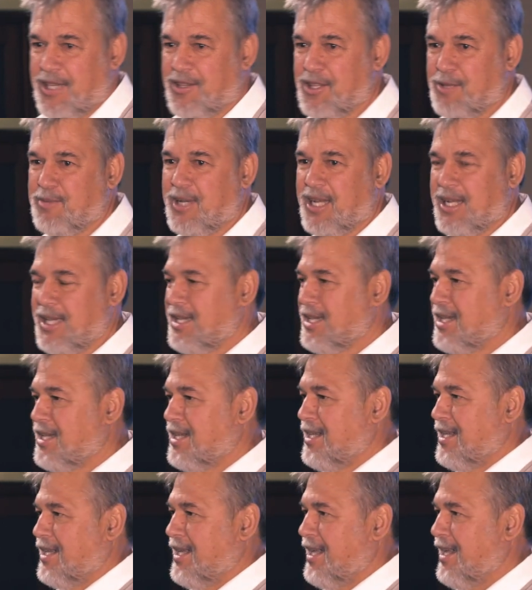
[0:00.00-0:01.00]
give them money,
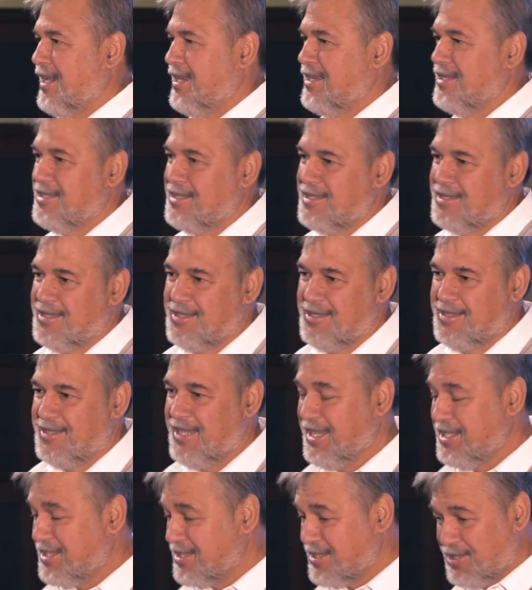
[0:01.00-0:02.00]
and
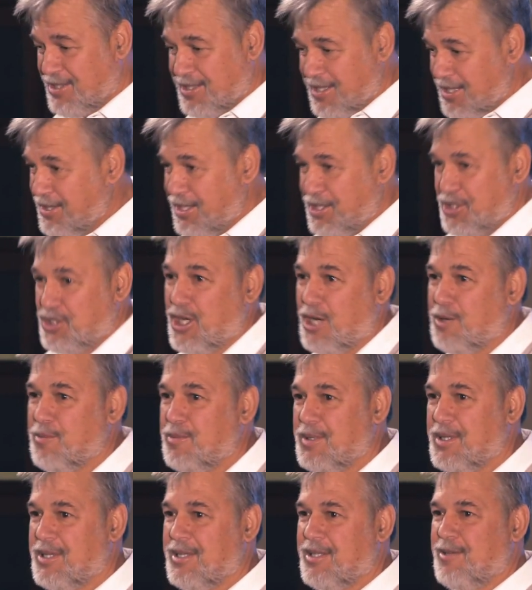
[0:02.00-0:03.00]
they just did the
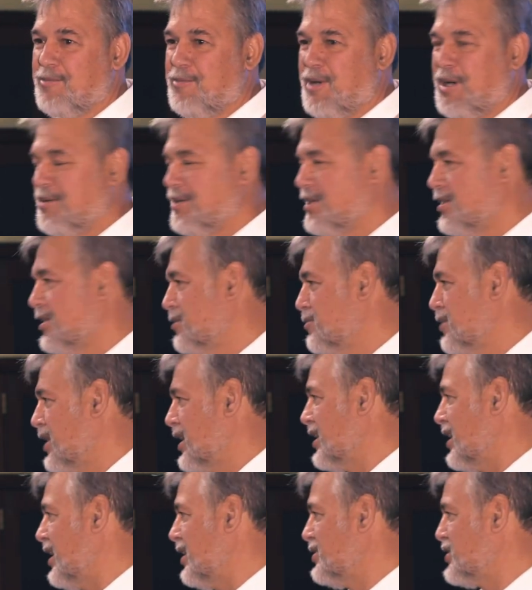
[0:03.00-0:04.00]
job.
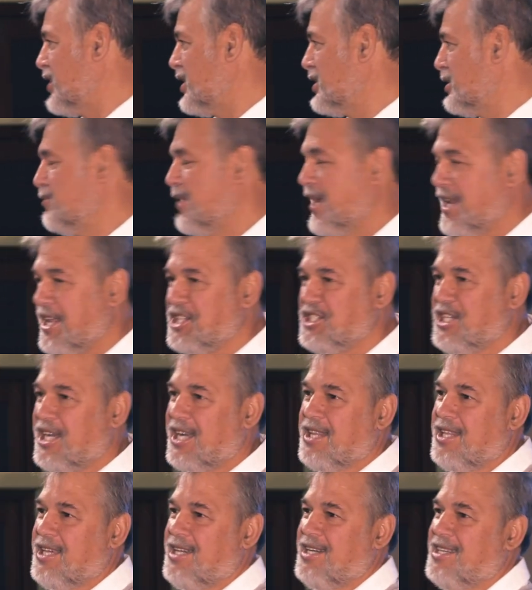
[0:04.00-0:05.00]
I chose a manager
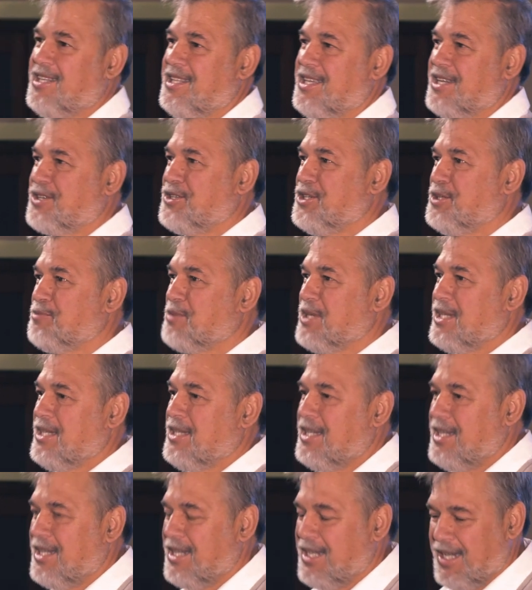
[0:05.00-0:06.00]
out of that group,
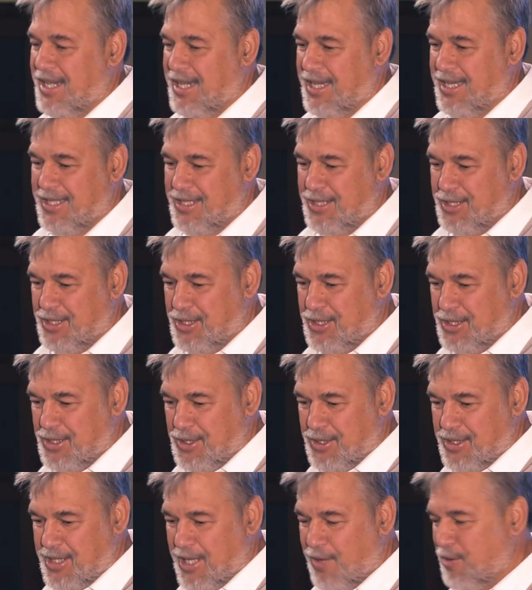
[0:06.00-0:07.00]
and
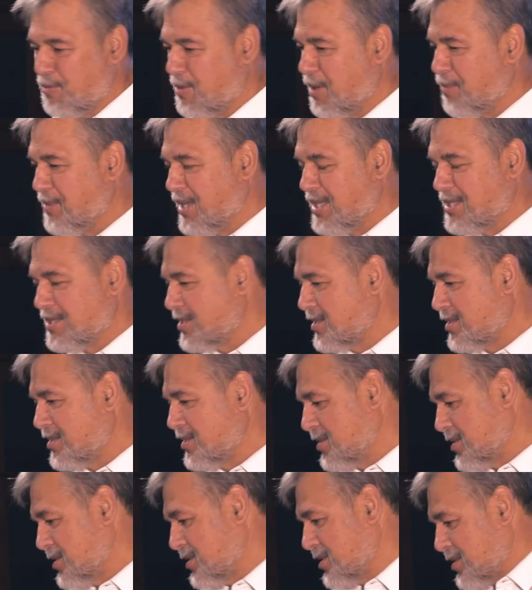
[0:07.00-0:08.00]
they were my
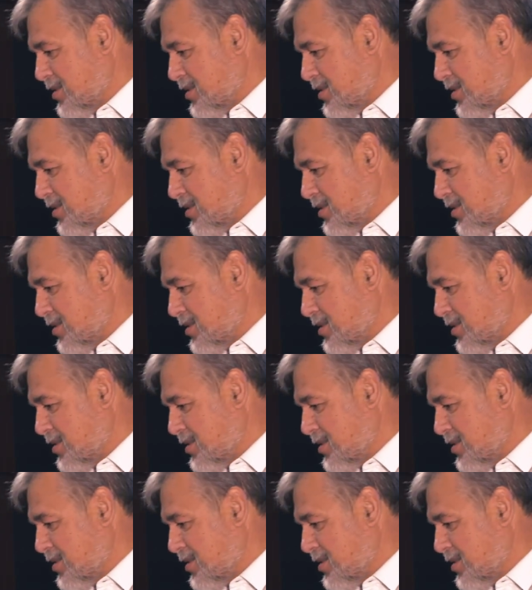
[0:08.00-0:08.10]
best.